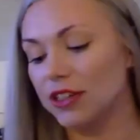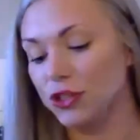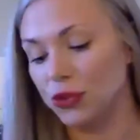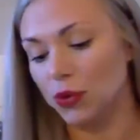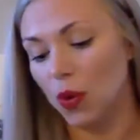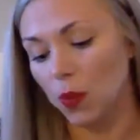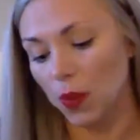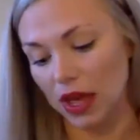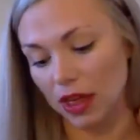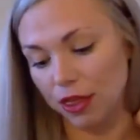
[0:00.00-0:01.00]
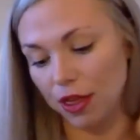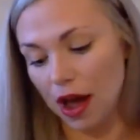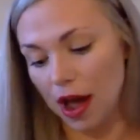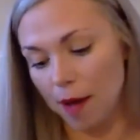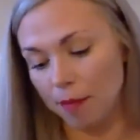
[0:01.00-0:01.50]
do with
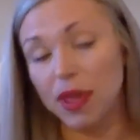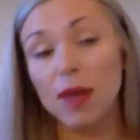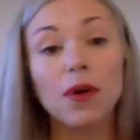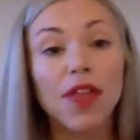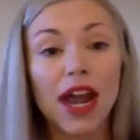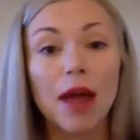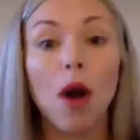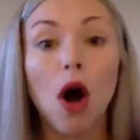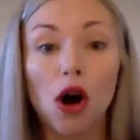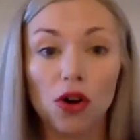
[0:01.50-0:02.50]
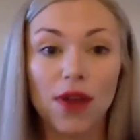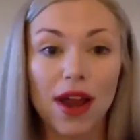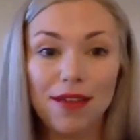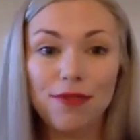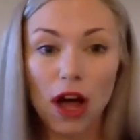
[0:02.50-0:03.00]
people that I'm
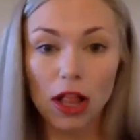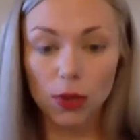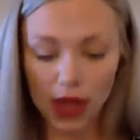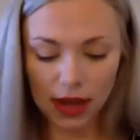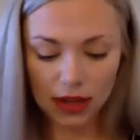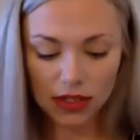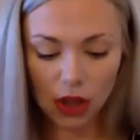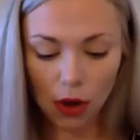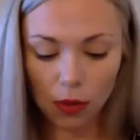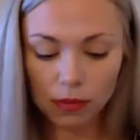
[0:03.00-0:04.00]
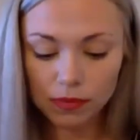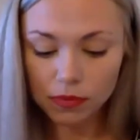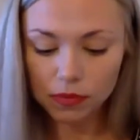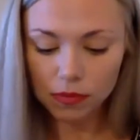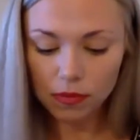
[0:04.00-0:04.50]
already following. So
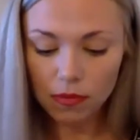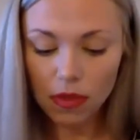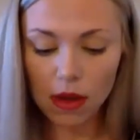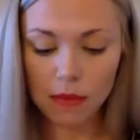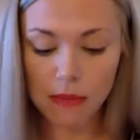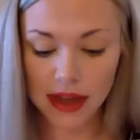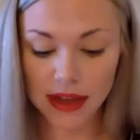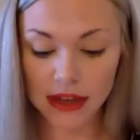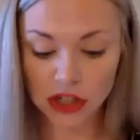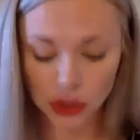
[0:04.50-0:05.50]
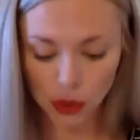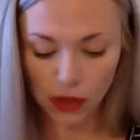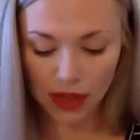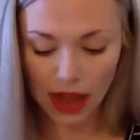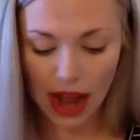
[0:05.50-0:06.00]
making
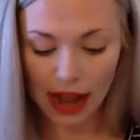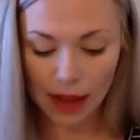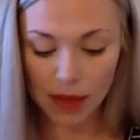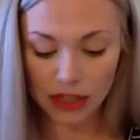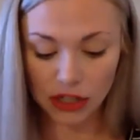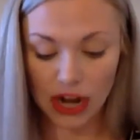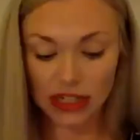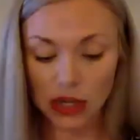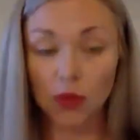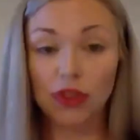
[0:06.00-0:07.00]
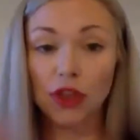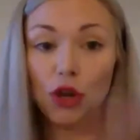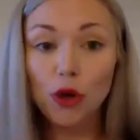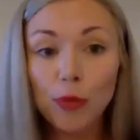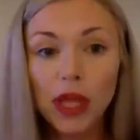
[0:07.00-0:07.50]
sure that I am interacting with the
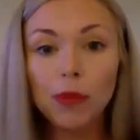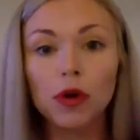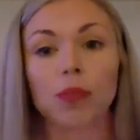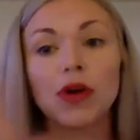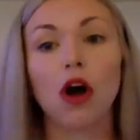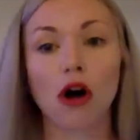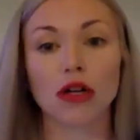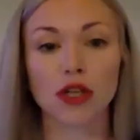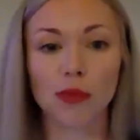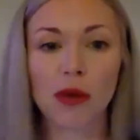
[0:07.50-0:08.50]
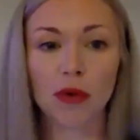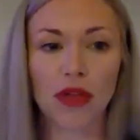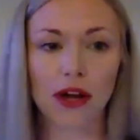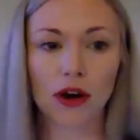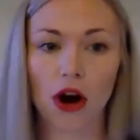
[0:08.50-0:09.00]
new people, but also people
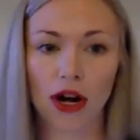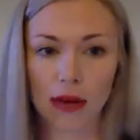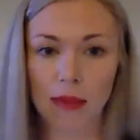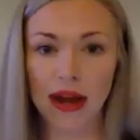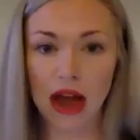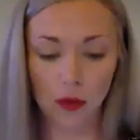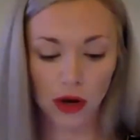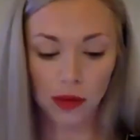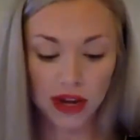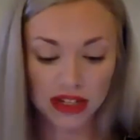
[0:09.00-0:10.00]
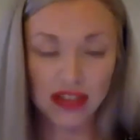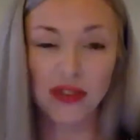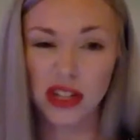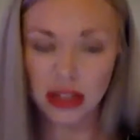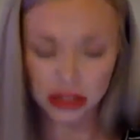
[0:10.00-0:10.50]
that are already in my network, because I
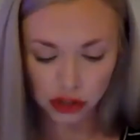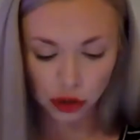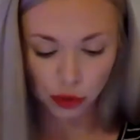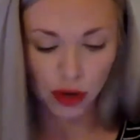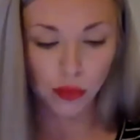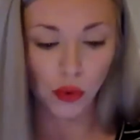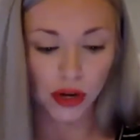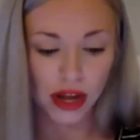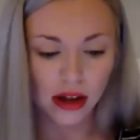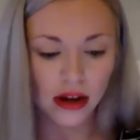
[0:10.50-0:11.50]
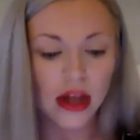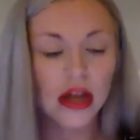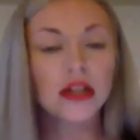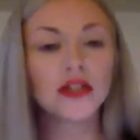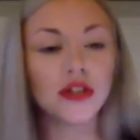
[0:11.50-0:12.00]
feel like that's super important.
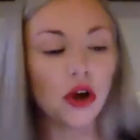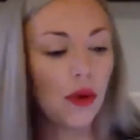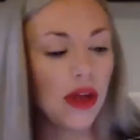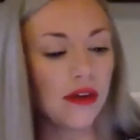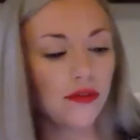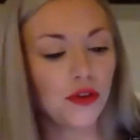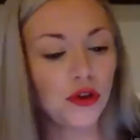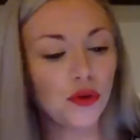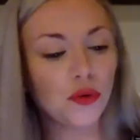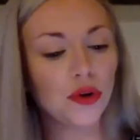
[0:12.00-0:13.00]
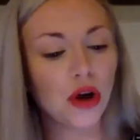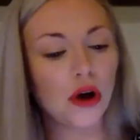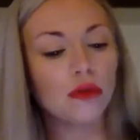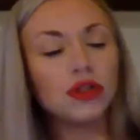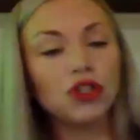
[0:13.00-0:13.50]
So if you
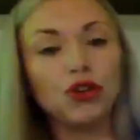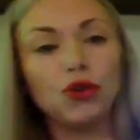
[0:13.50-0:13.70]
go to,